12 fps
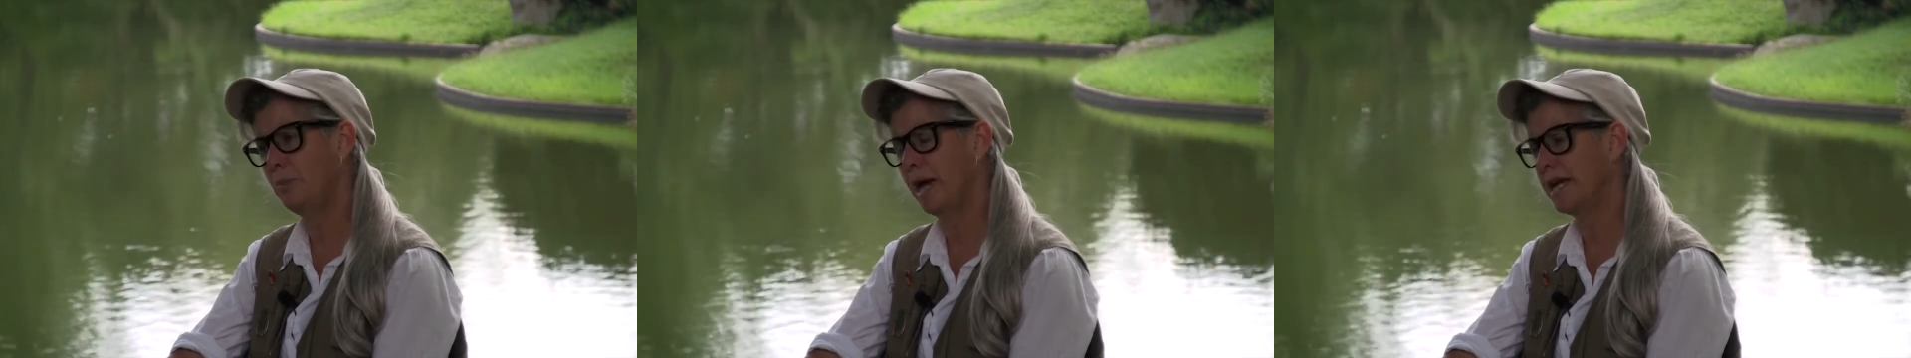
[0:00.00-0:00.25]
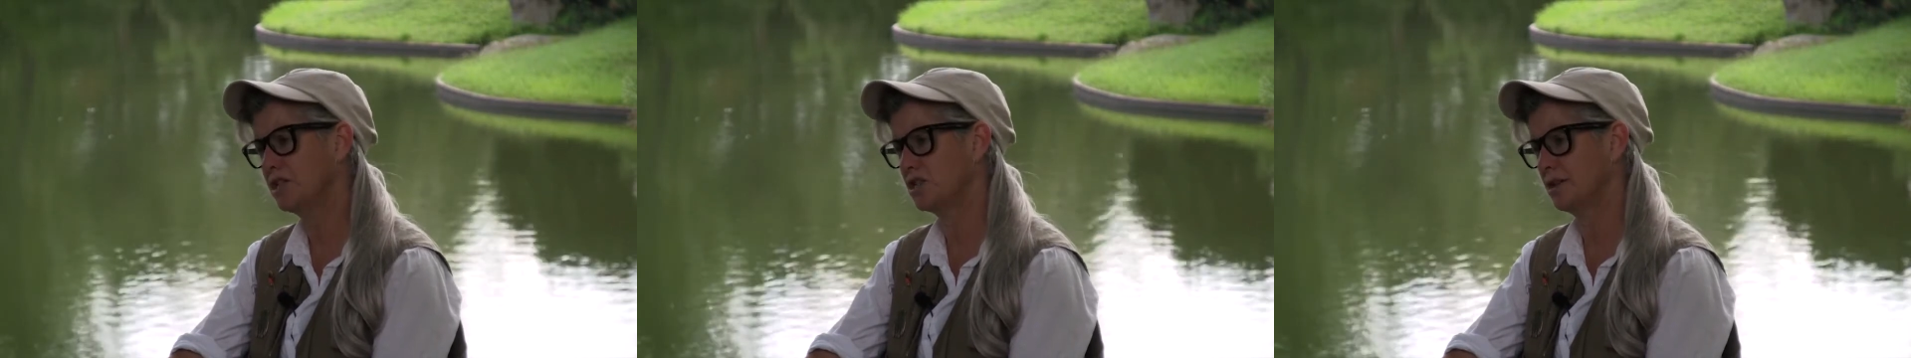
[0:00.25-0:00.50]

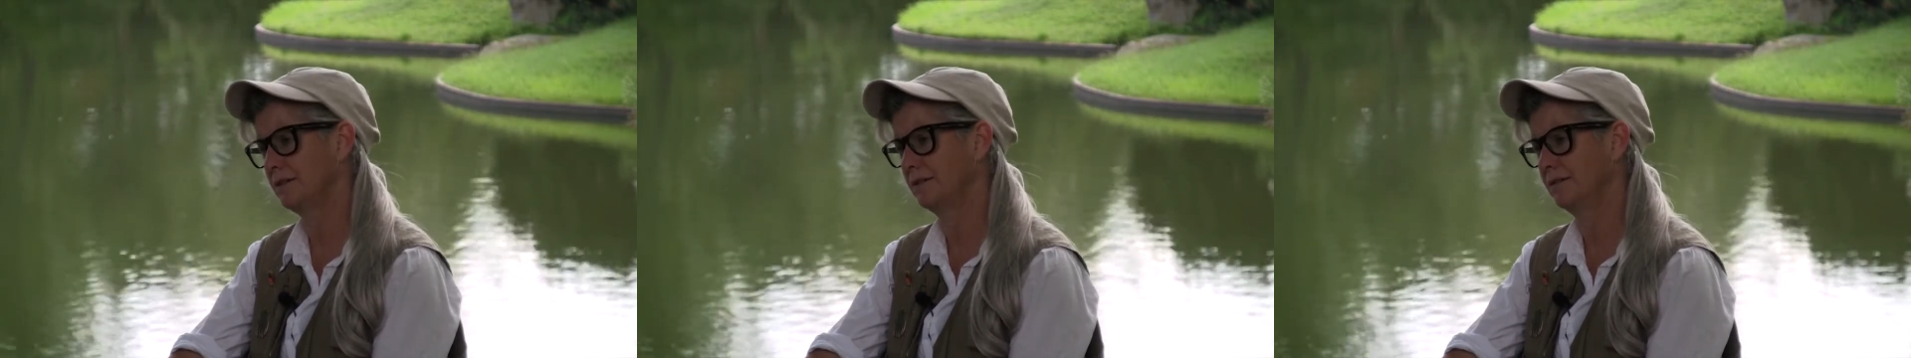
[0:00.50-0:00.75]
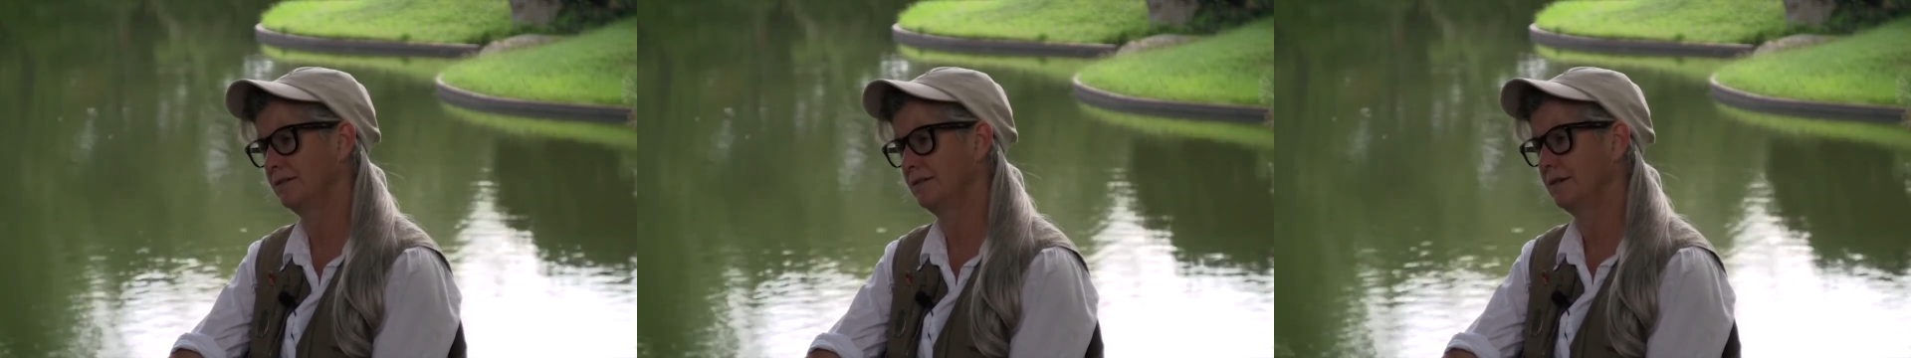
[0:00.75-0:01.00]
patient.
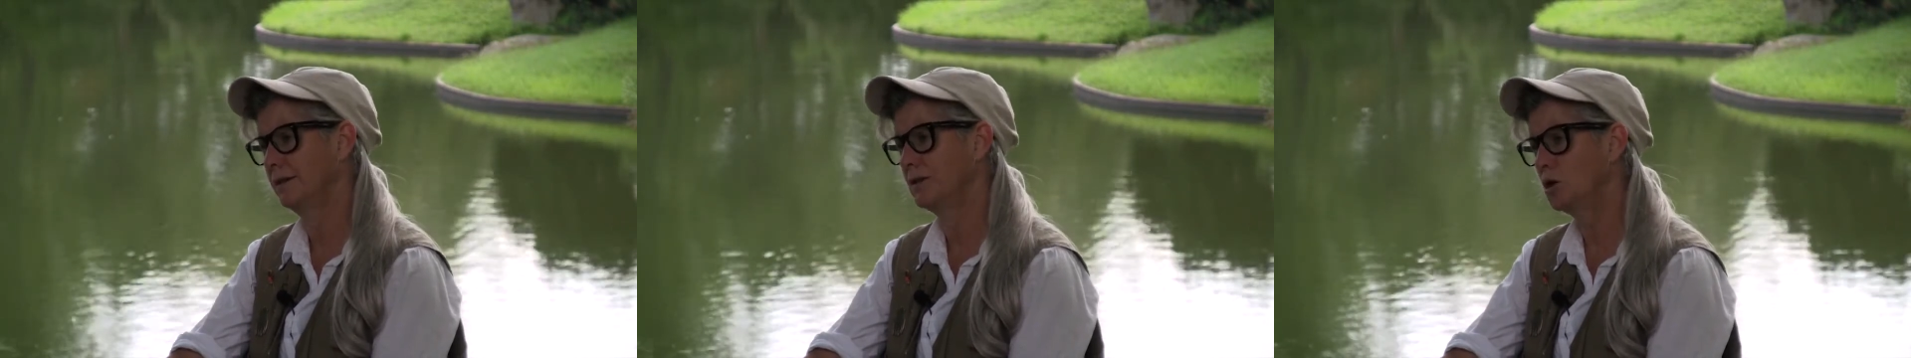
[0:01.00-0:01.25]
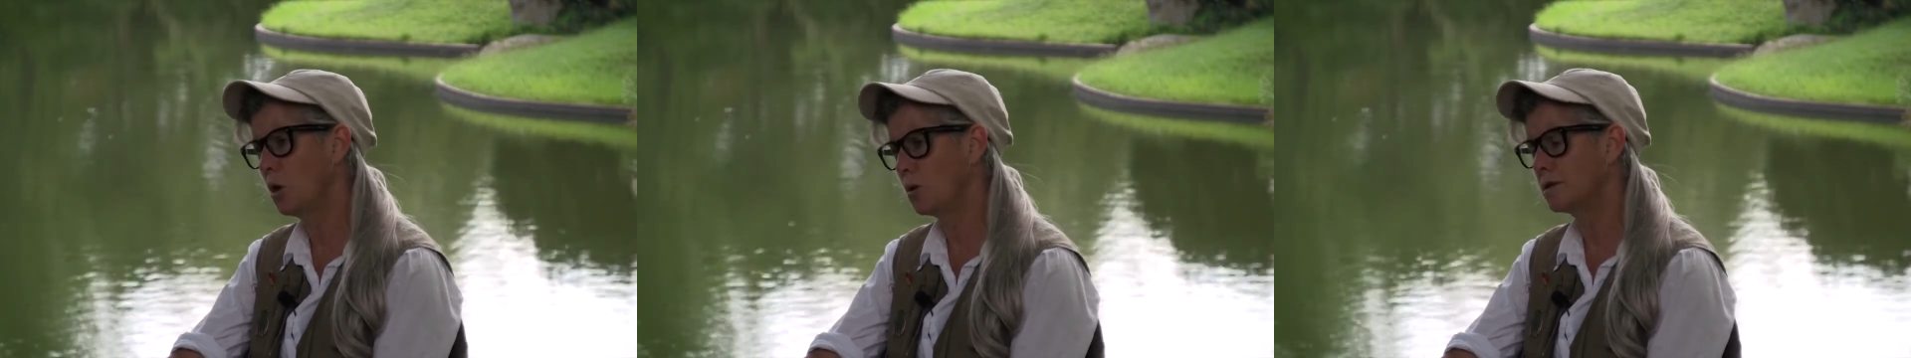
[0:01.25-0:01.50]

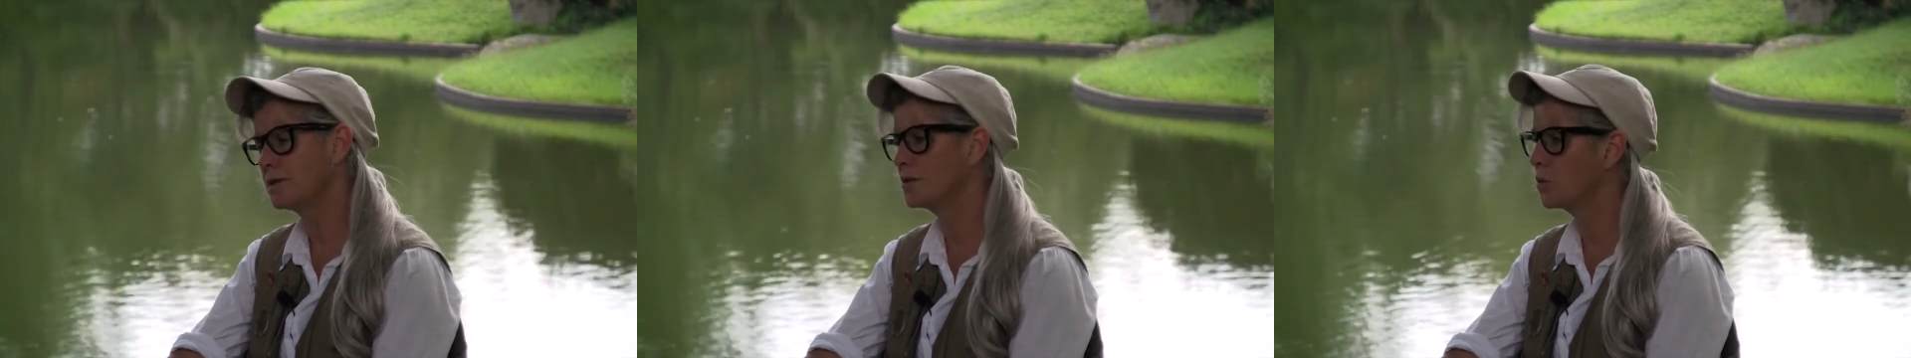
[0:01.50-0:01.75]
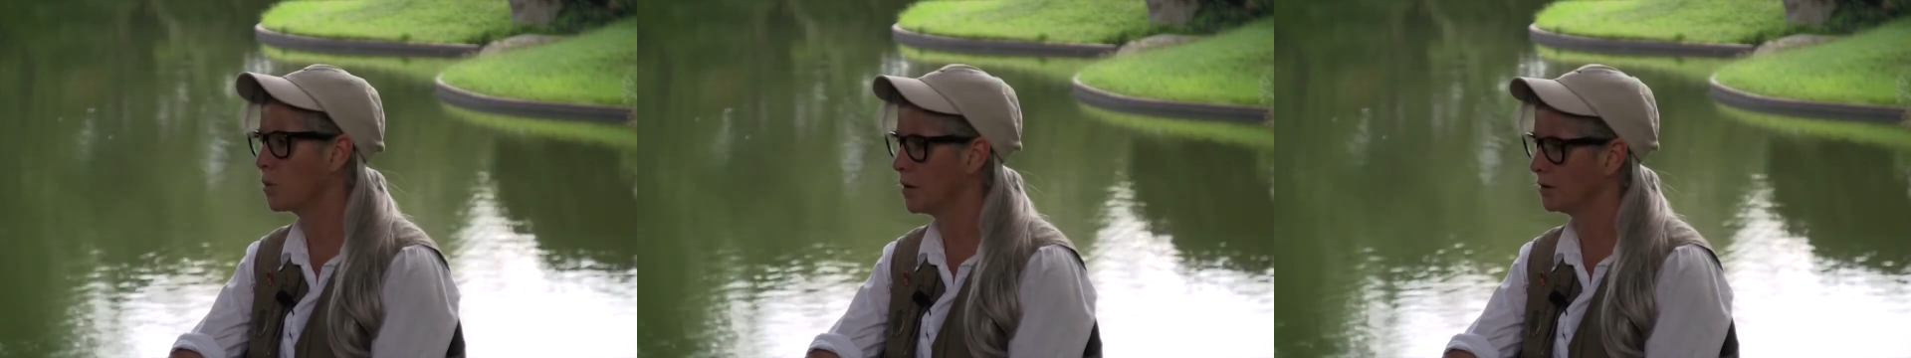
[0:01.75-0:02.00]
Notice the
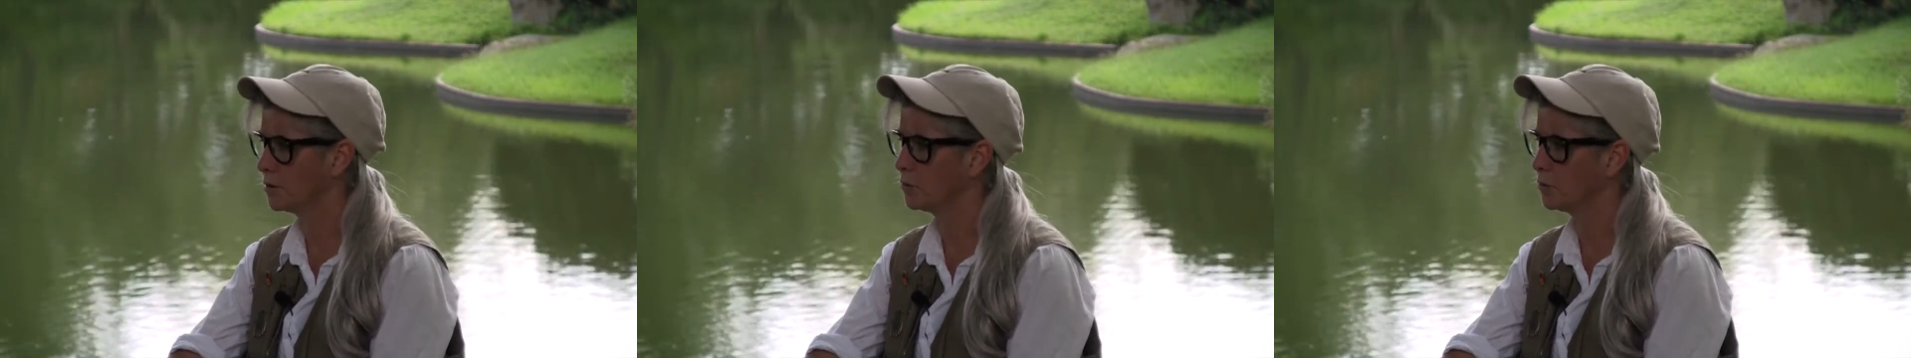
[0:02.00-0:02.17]
world